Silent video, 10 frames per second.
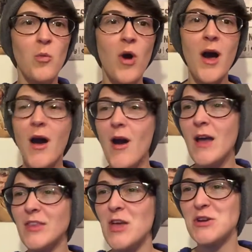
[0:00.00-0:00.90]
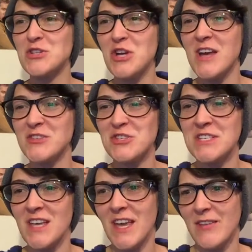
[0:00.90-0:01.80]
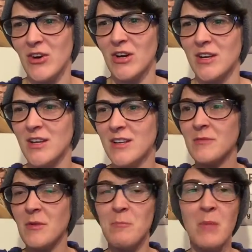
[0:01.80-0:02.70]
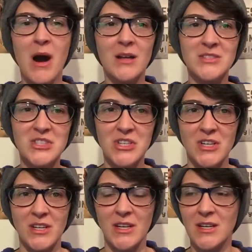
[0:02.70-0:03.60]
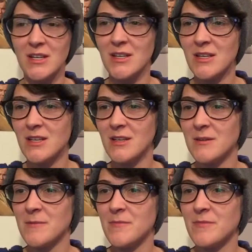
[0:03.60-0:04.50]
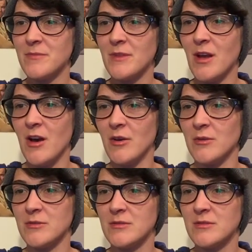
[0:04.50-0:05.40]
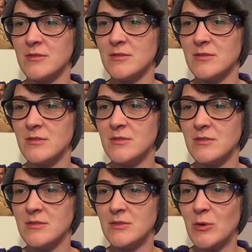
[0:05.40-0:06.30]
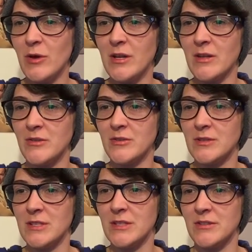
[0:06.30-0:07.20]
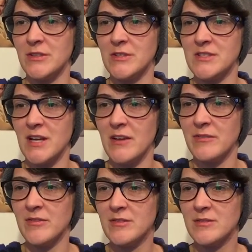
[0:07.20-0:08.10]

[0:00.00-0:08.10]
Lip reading: Whoa, I thought you could trust her. She's evil. Monster. Oh. Doran and Lily are doing stuff.